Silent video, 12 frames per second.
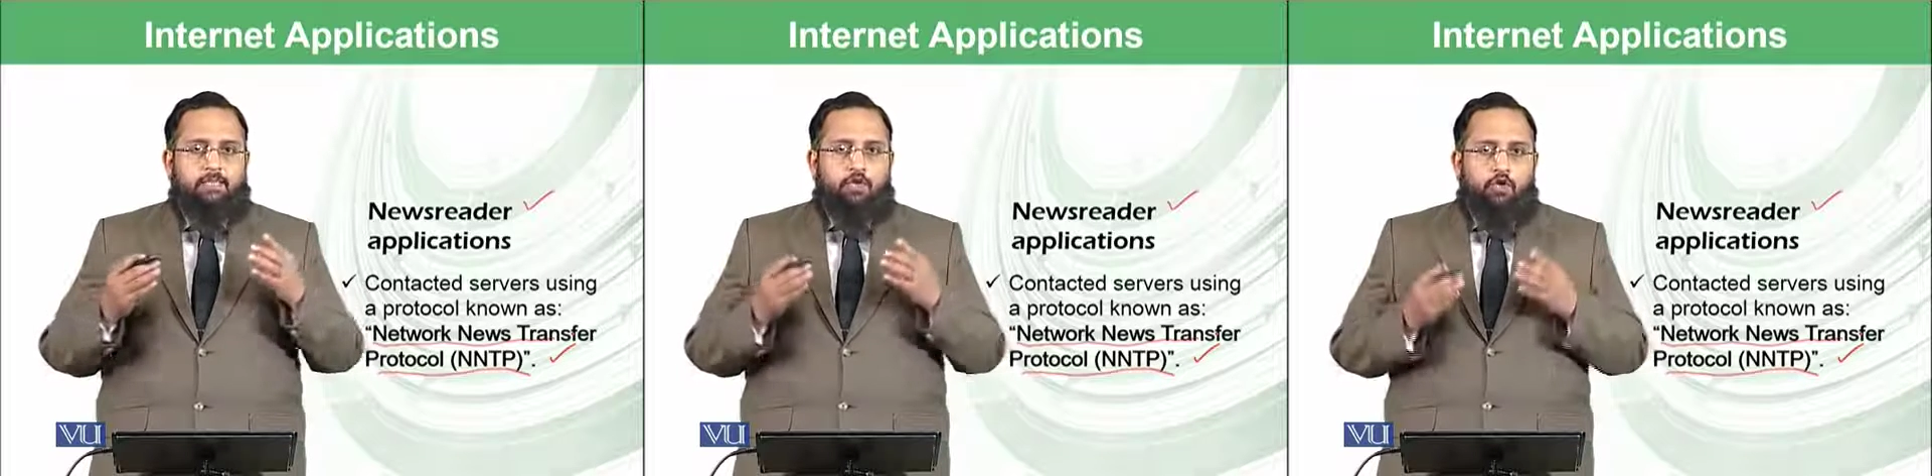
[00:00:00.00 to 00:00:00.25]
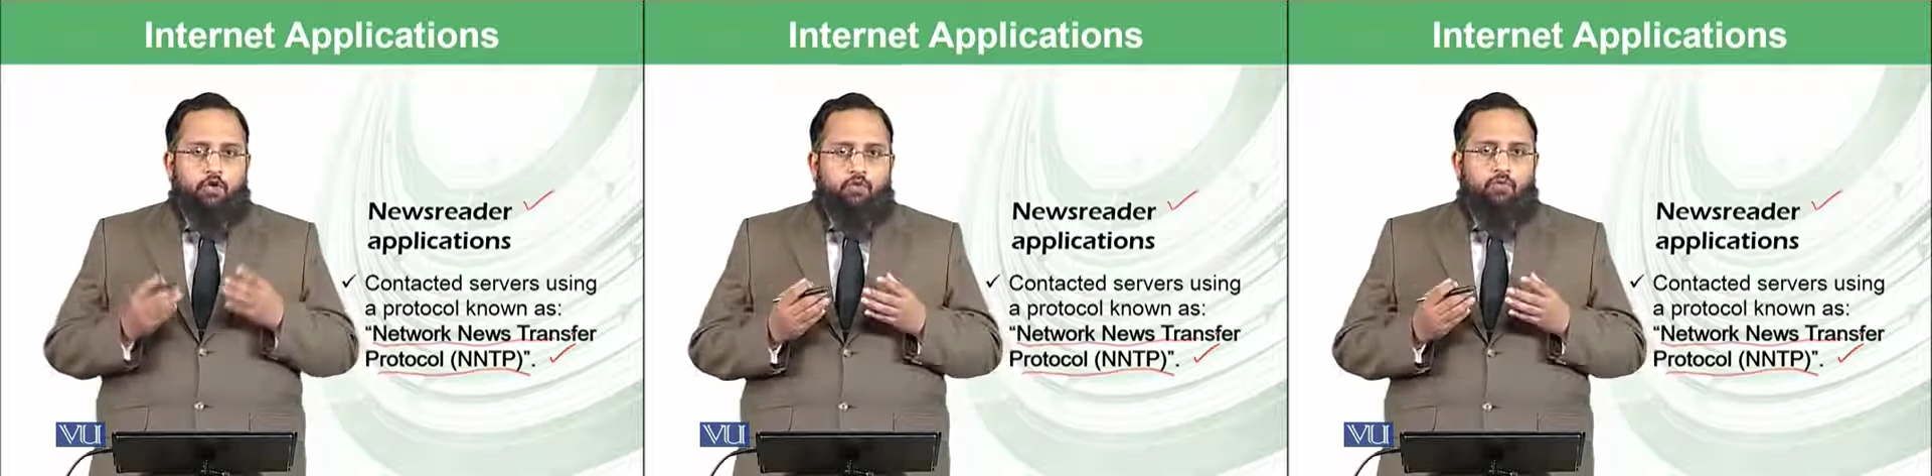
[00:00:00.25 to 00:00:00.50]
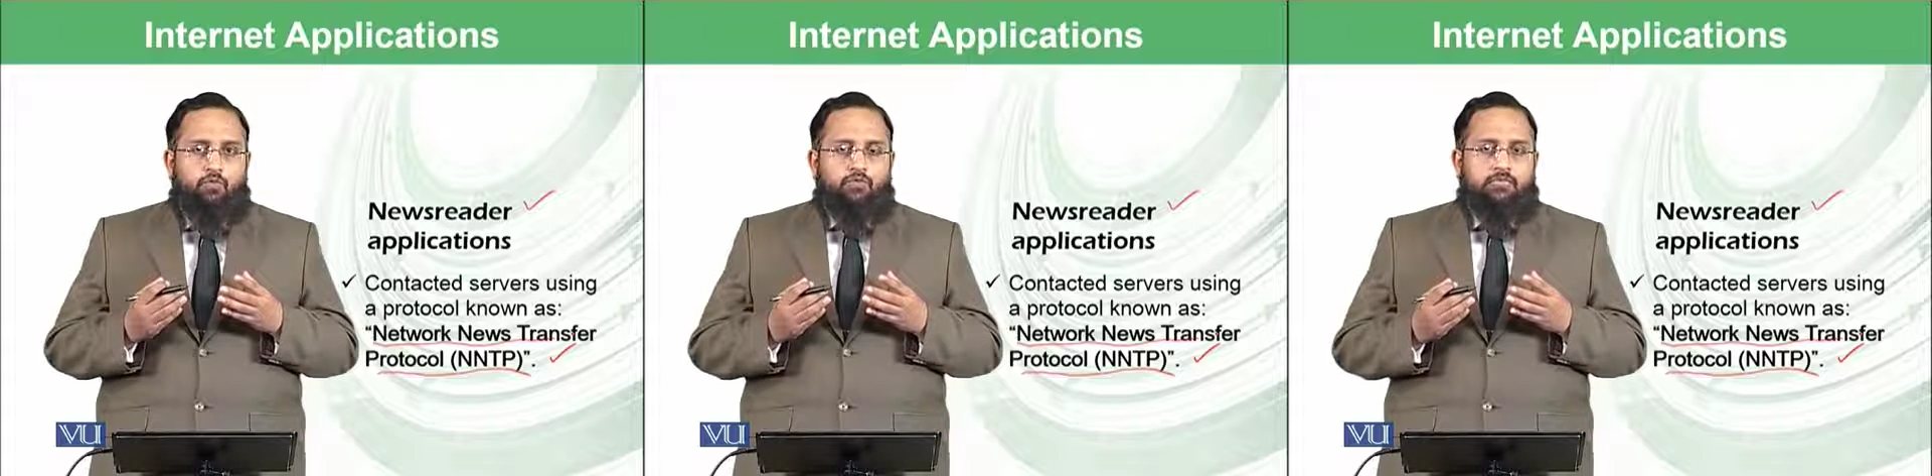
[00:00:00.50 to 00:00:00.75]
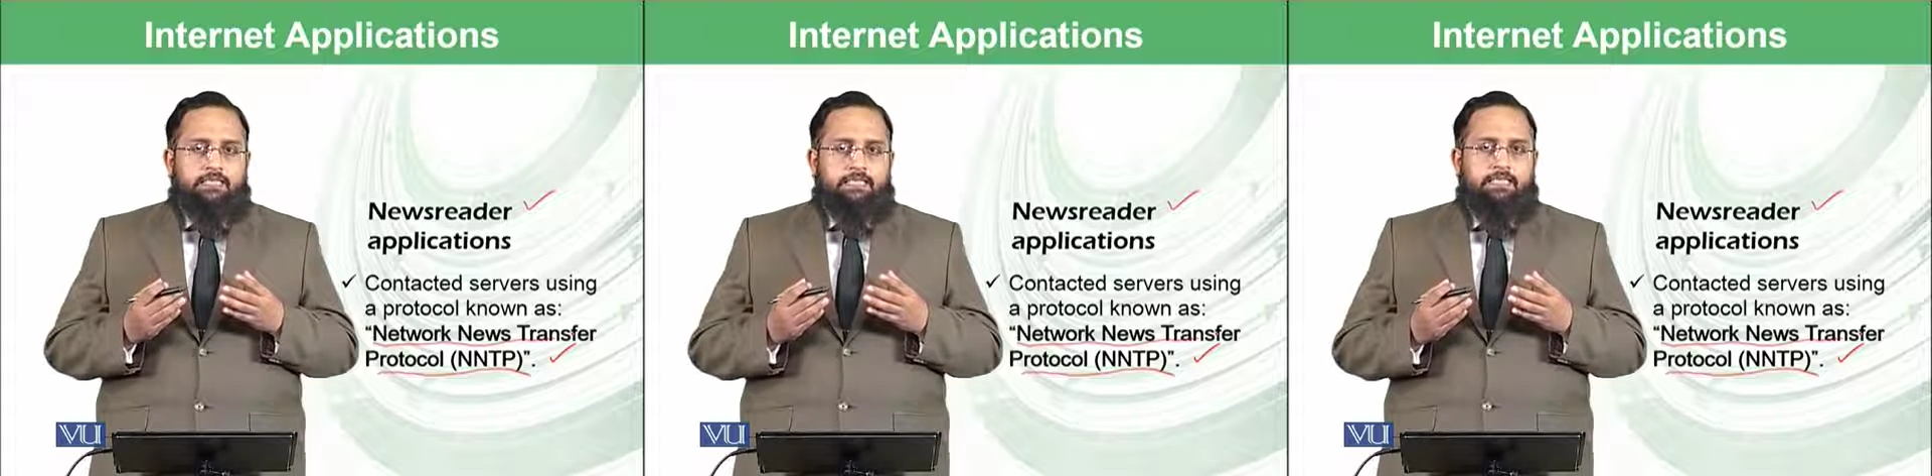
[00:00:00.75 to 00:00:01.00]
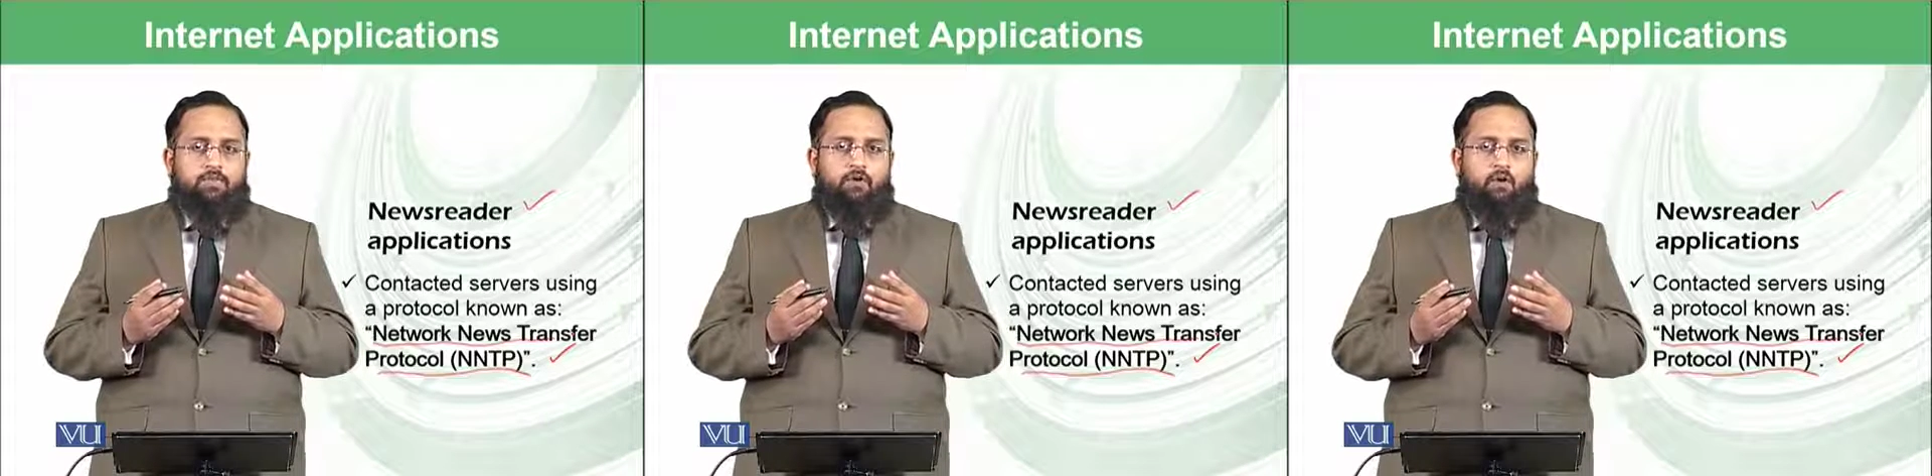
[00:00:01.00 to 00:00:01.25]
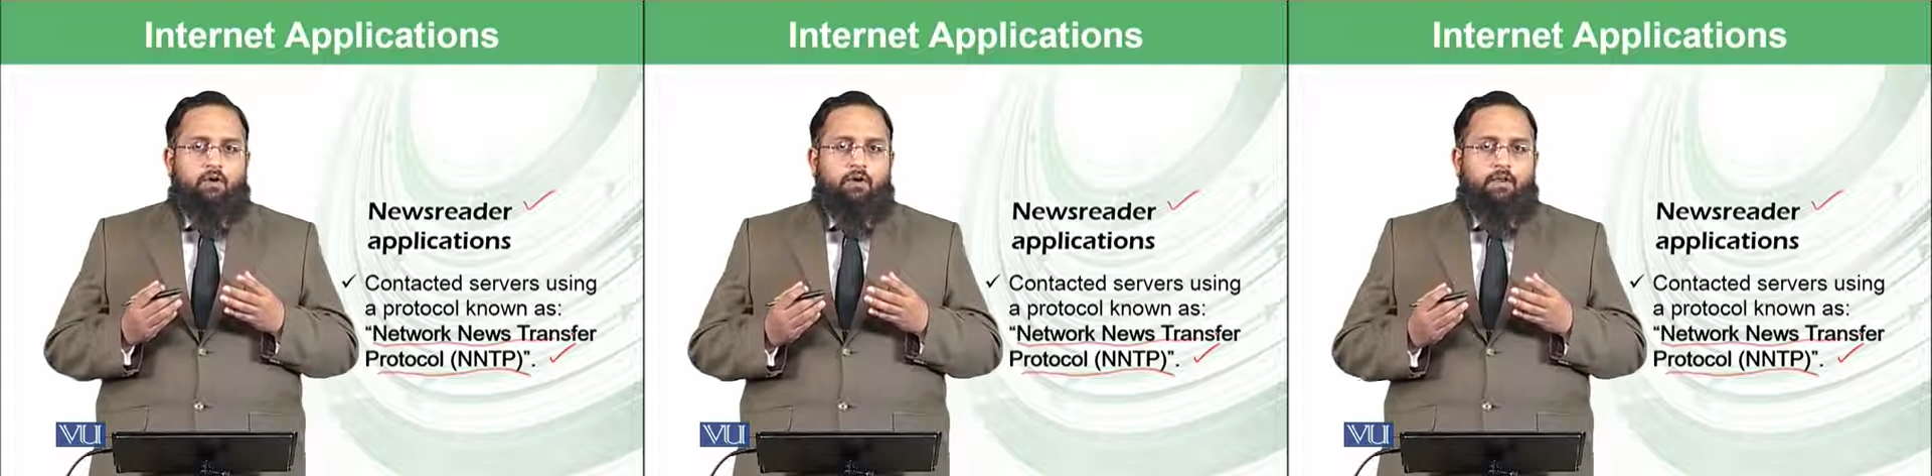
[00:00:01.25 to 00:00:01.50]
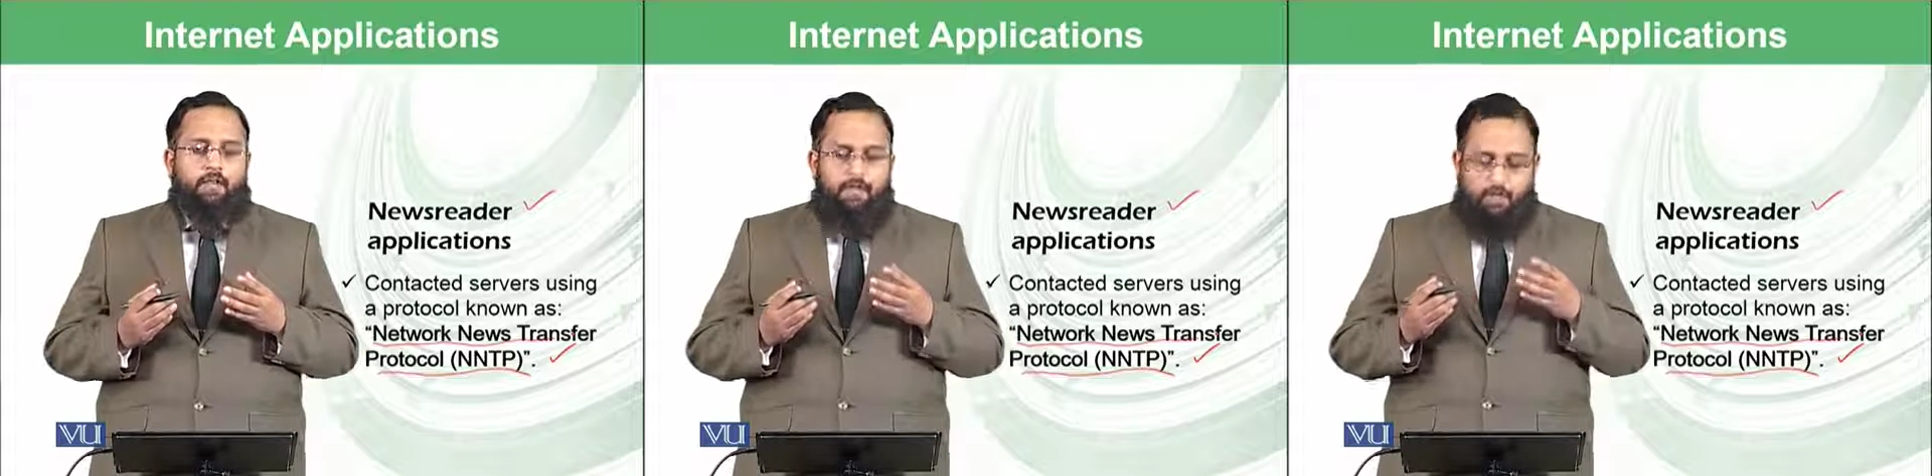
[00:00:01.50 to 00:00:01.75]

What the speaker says: news is called